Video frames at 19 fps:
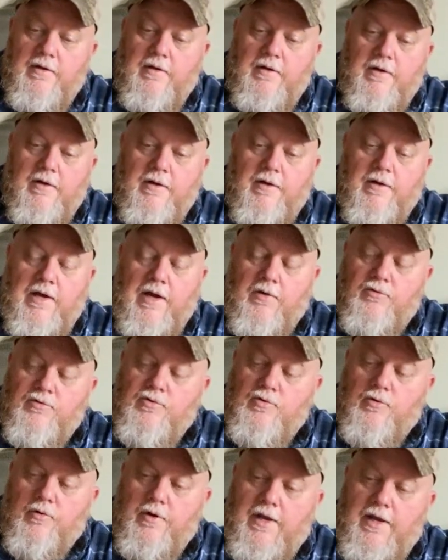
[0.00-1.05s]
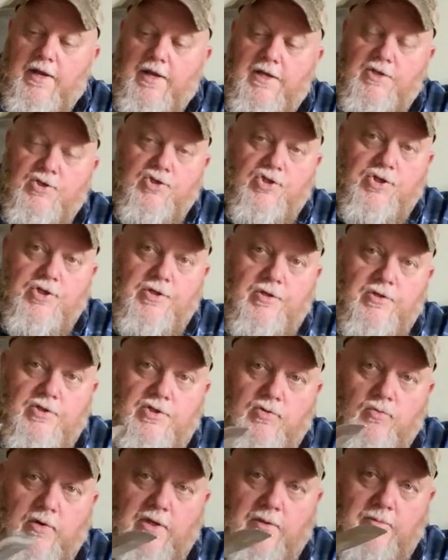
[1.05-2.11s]
Outdoor Edge
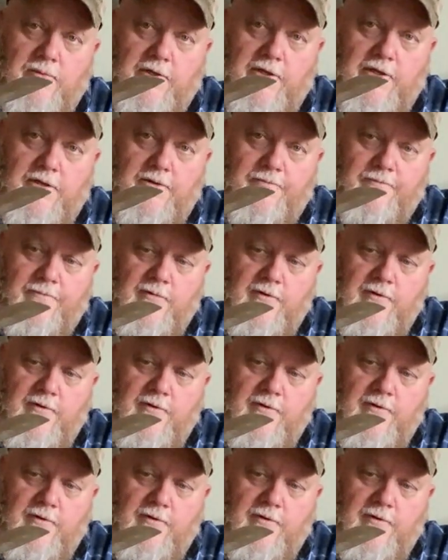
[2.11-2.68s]
swing blade.